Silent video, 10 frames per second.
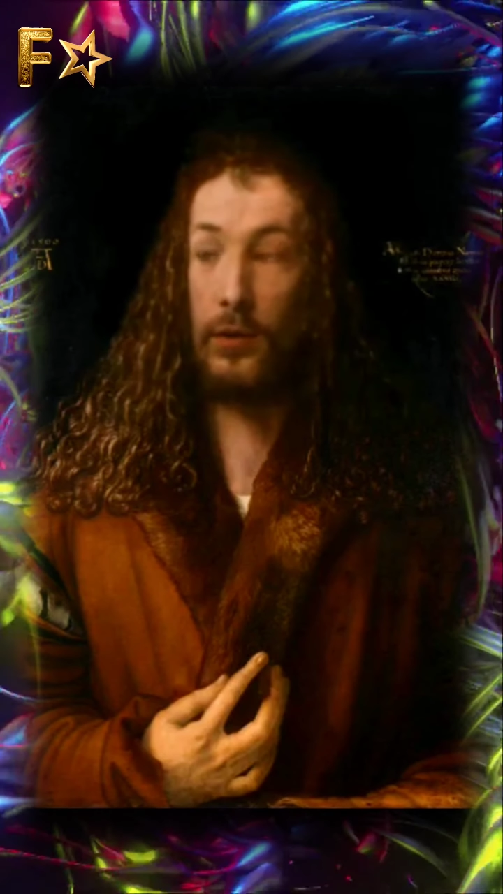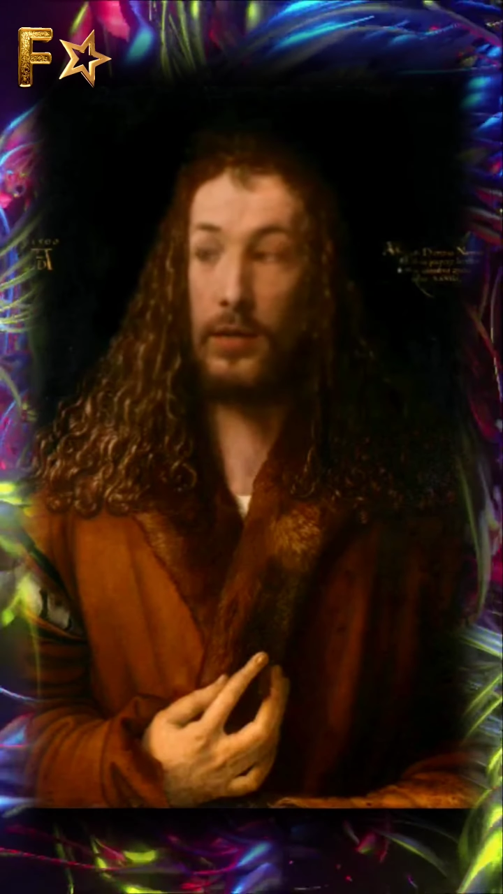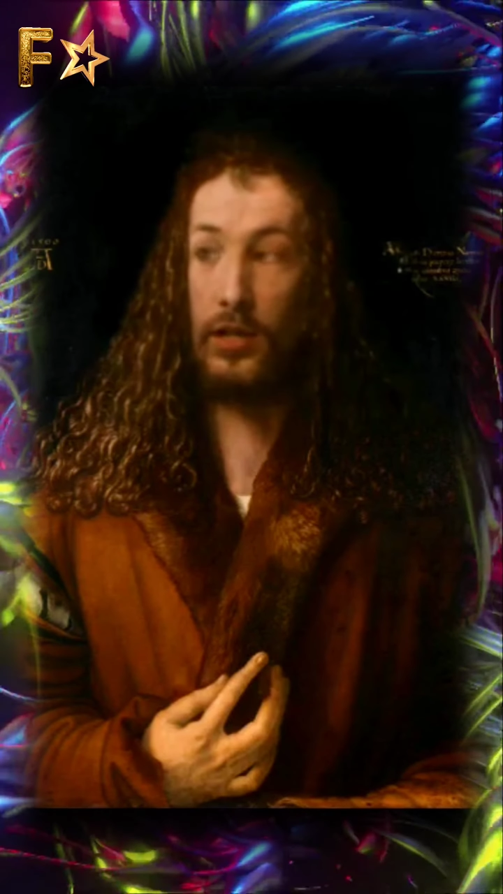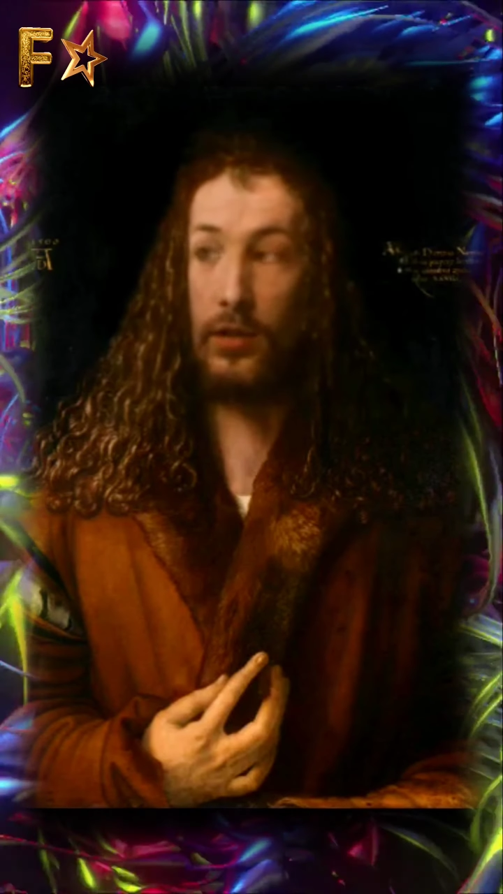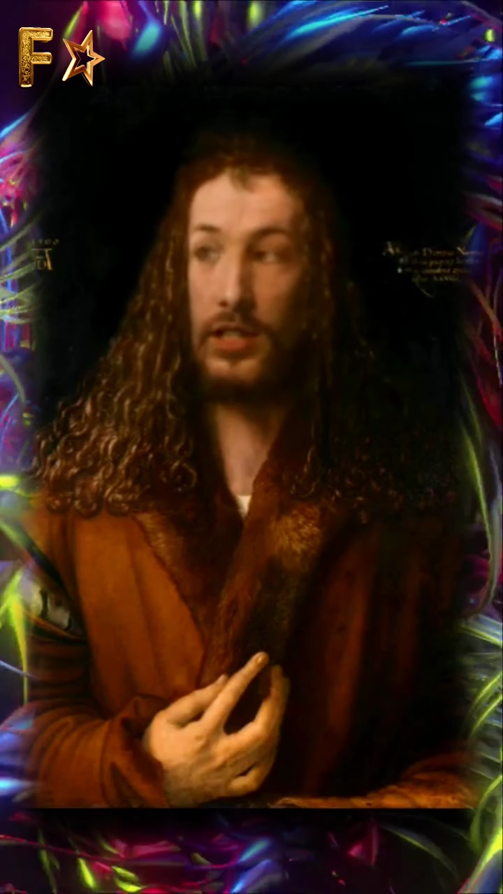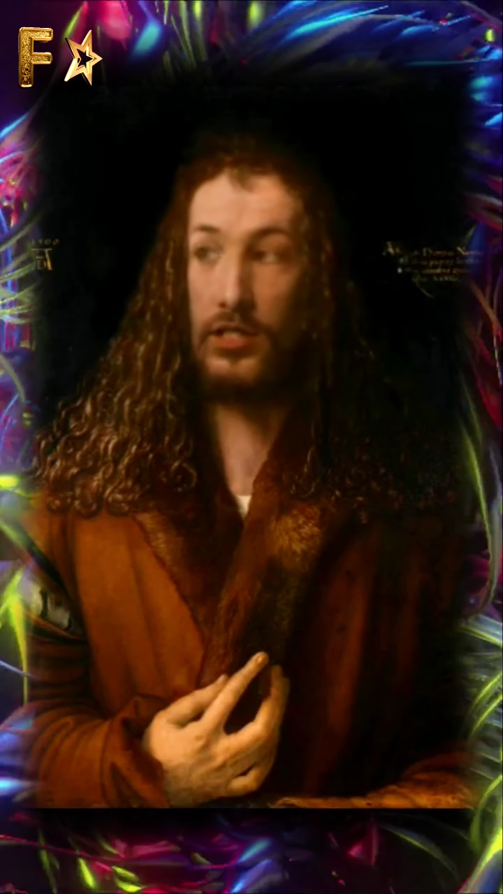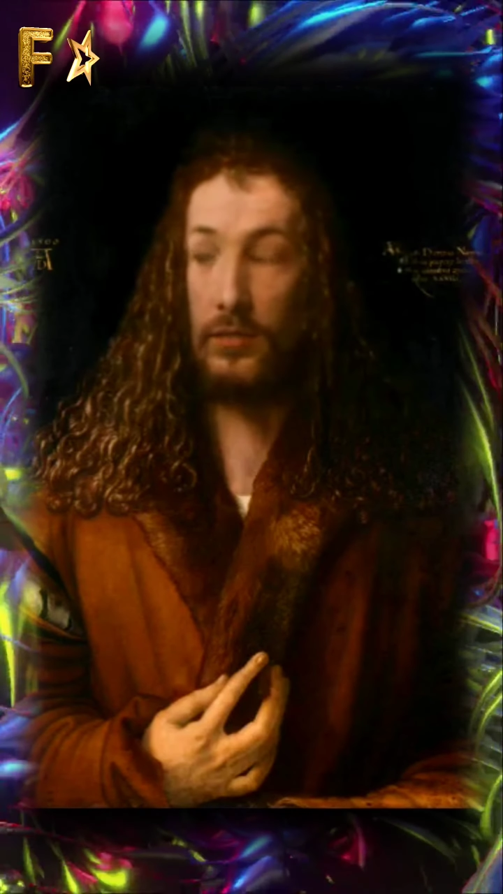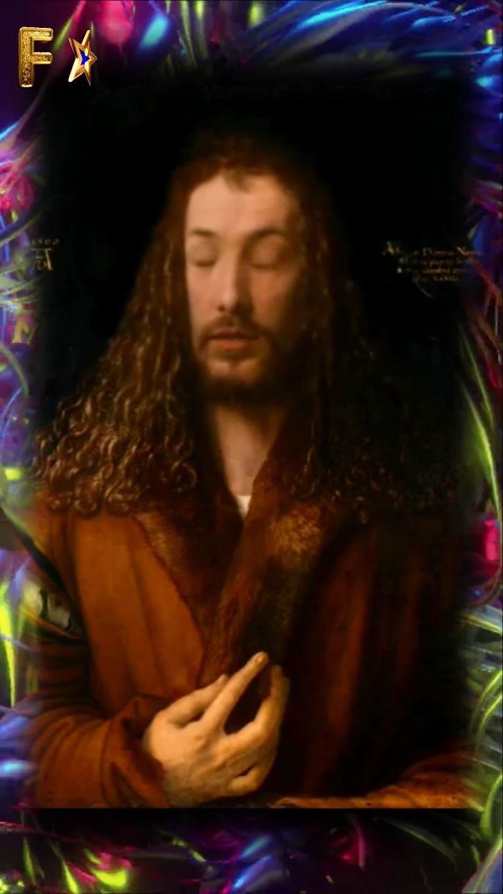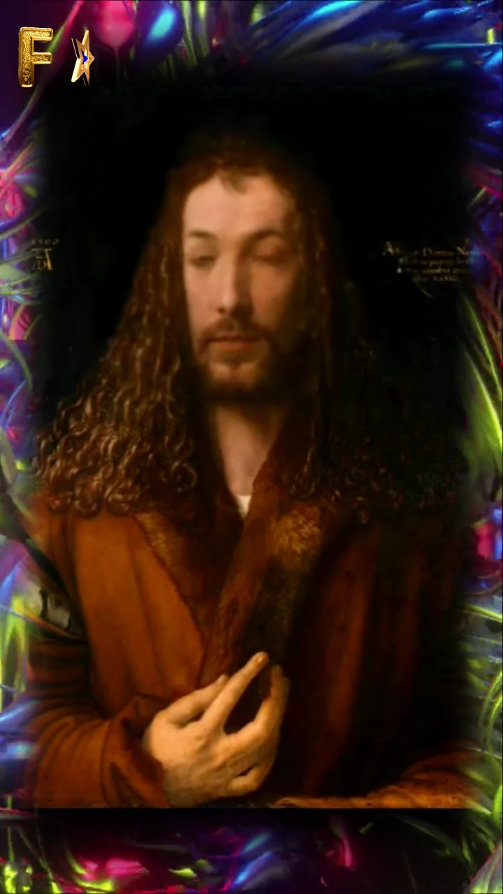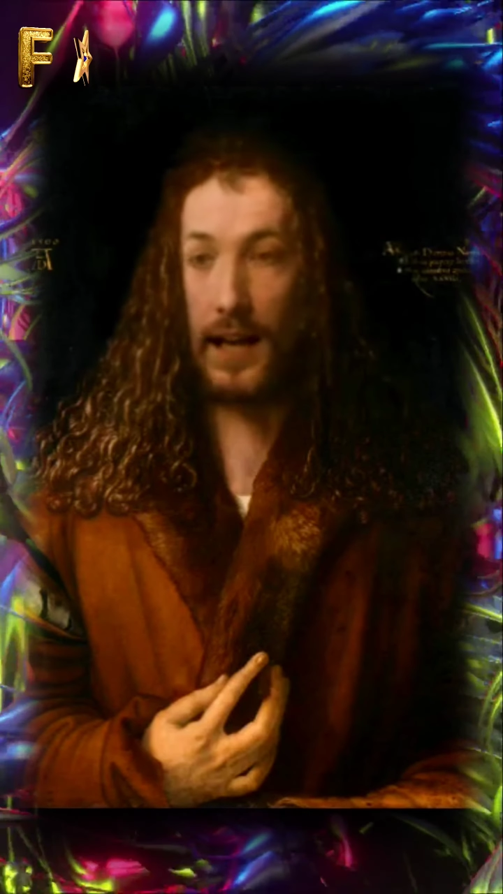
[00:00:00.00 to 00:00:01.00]
with the
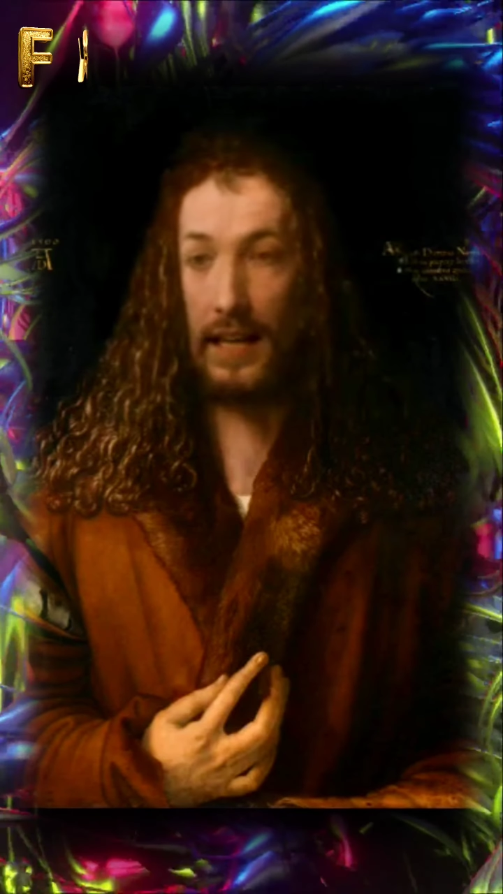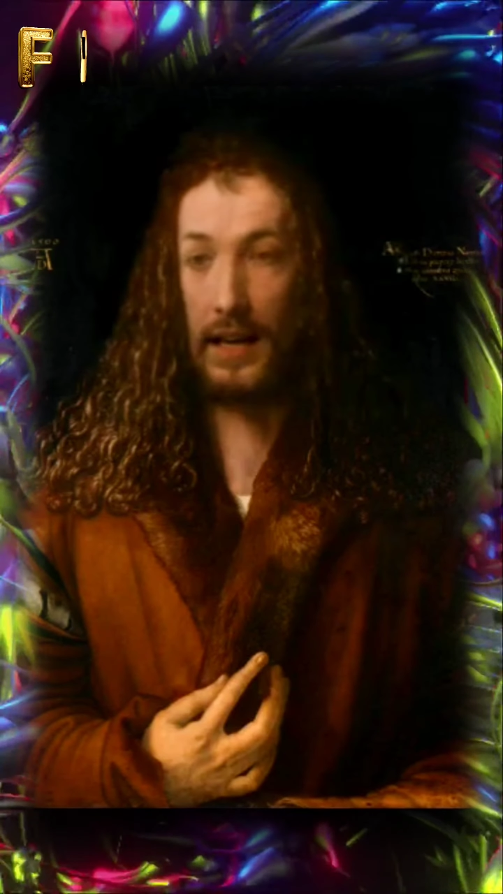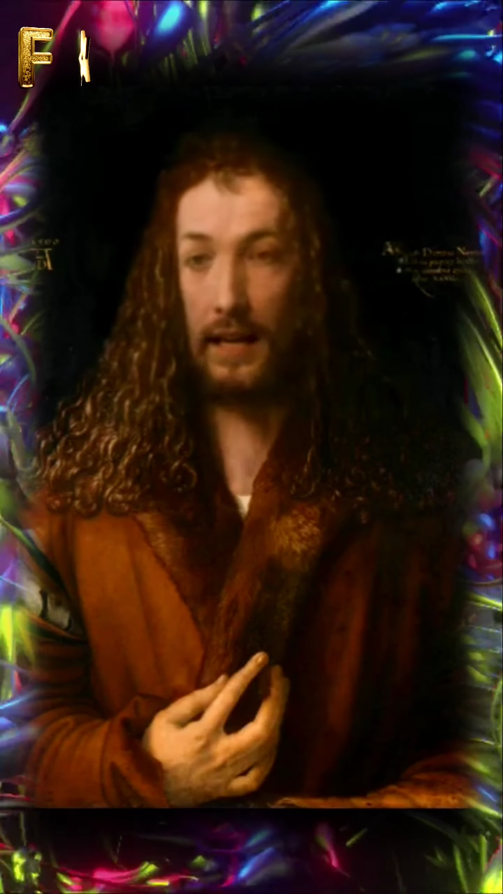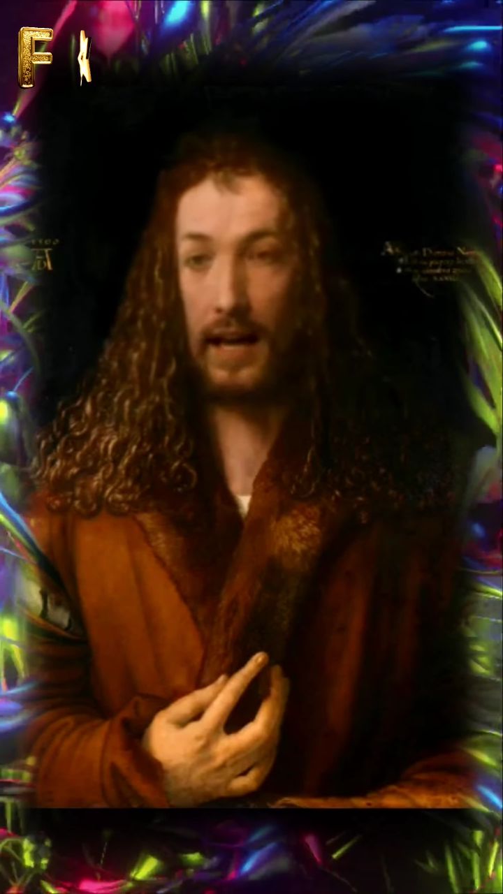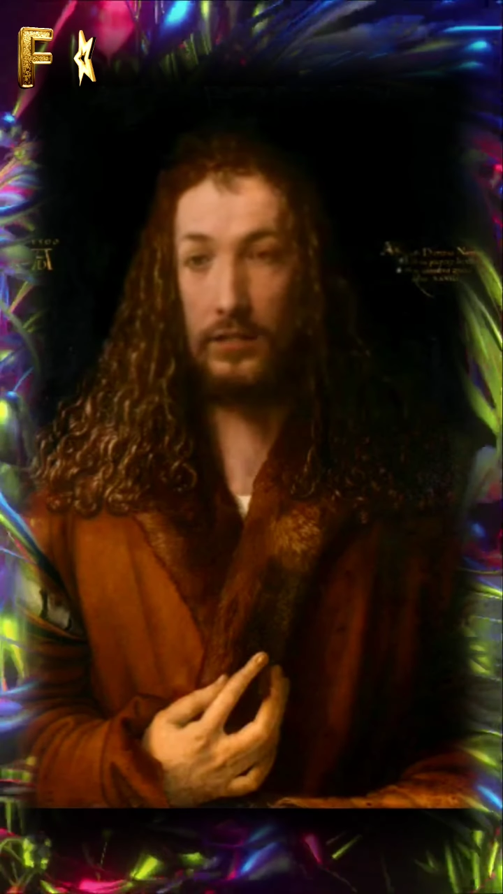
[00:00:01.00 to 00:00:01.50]
traditions of painting."